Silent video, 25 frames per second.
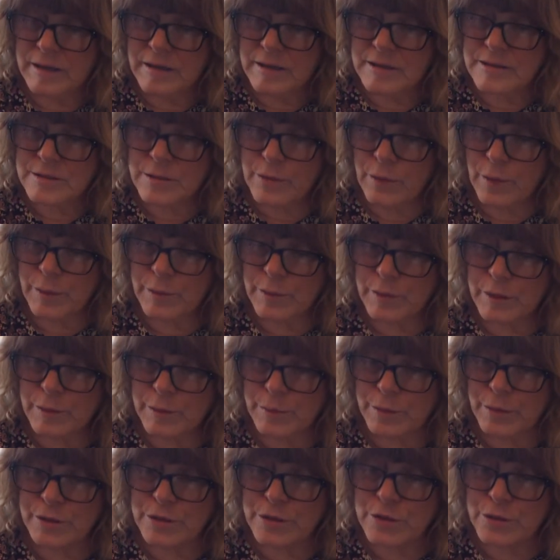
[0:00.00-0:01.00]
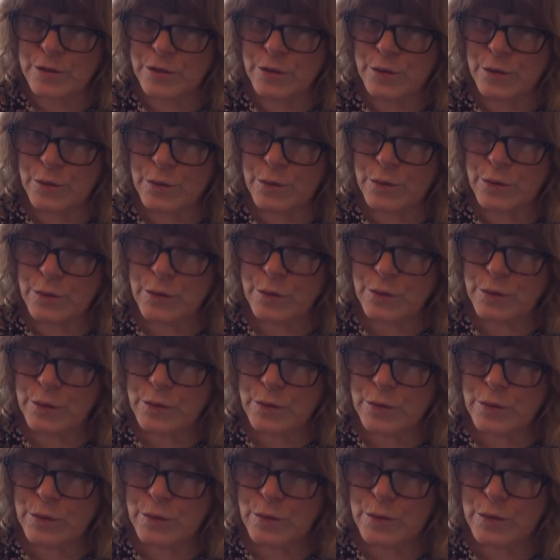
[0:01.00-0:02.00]
So I'm going to put
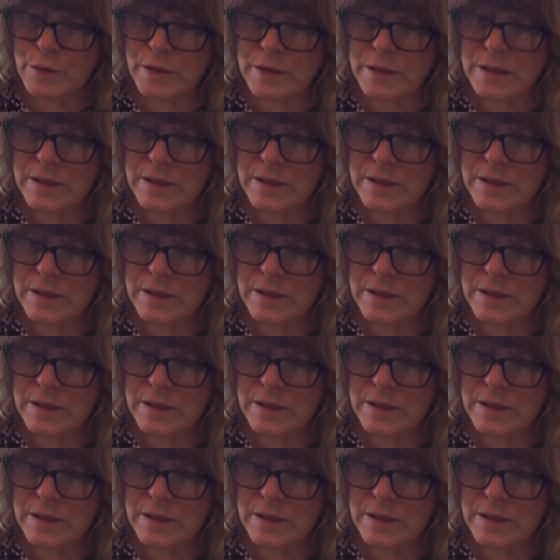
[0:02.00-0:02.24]
two